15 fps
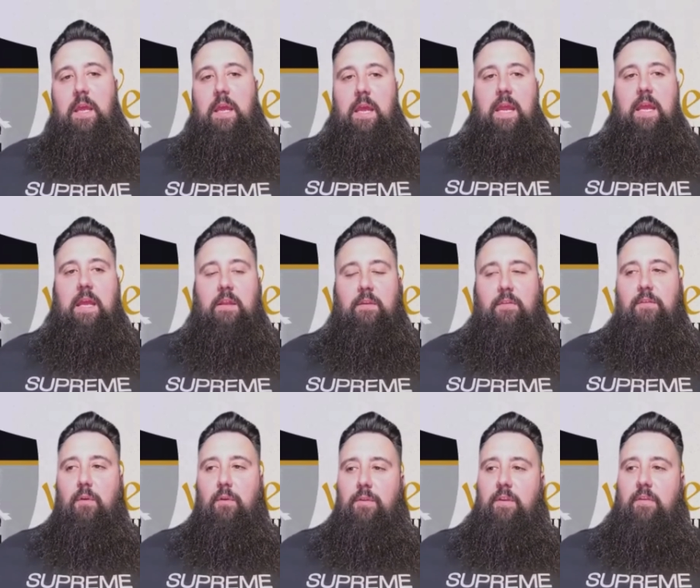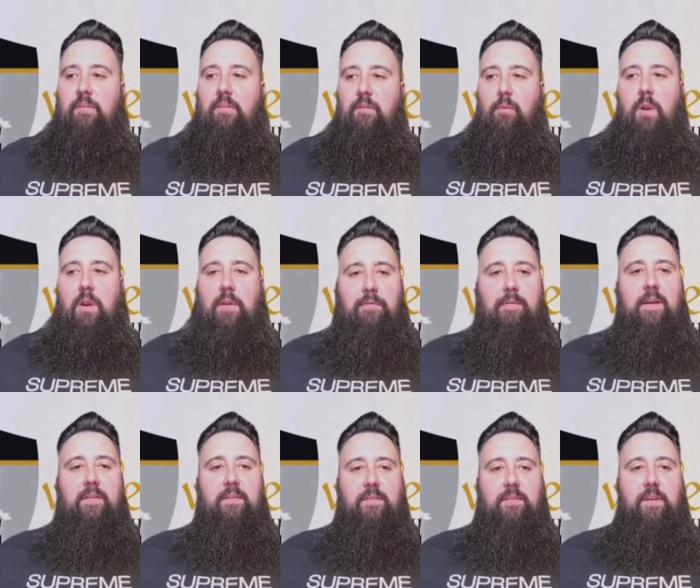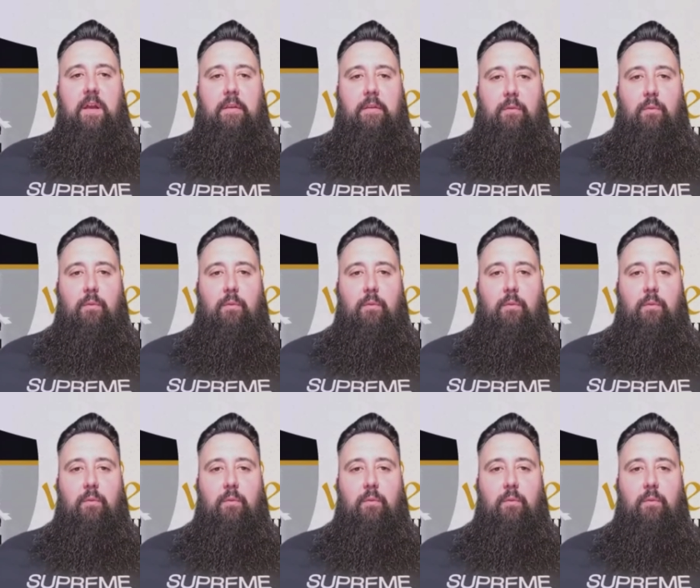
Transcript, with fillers: And so this is what offense does.